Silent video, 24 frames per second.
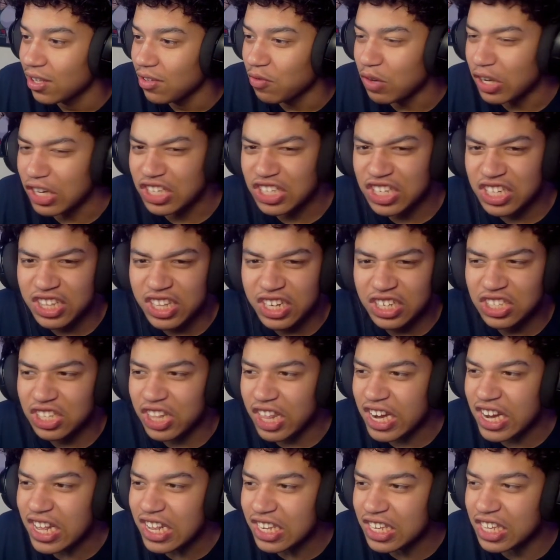Wait, she, they,
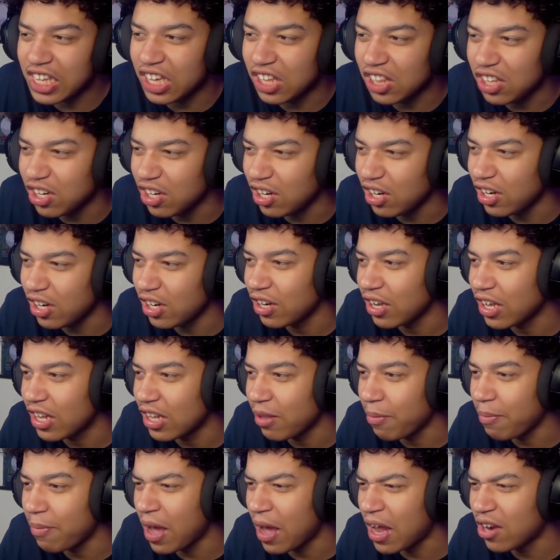they didn't kill her in
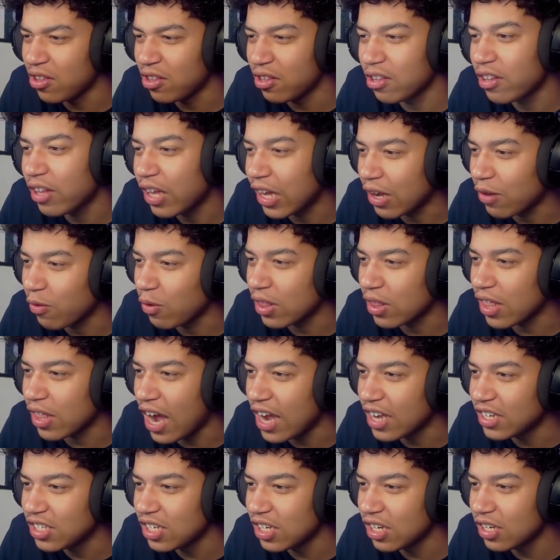the battle, like, with
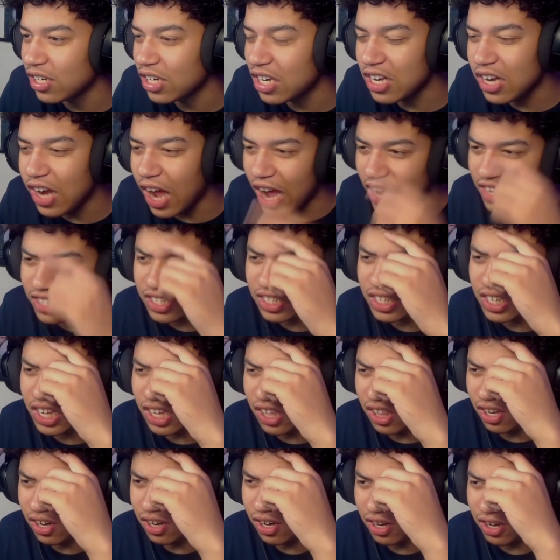Aizen? Didn't Aizen
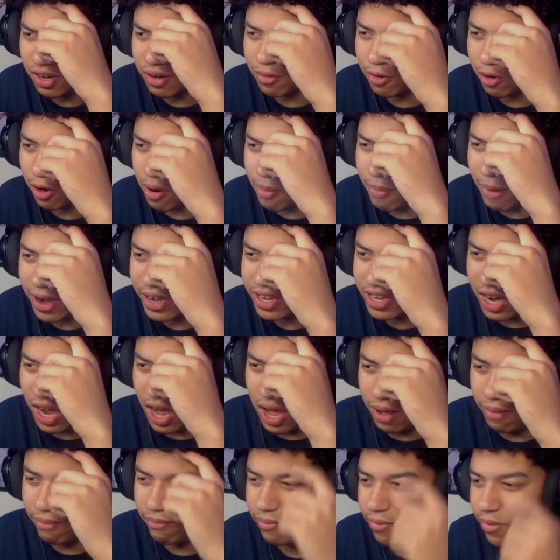kill her? Or am I
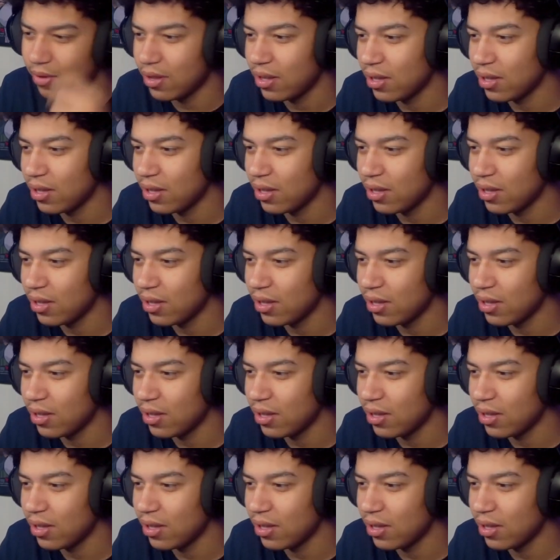dumb?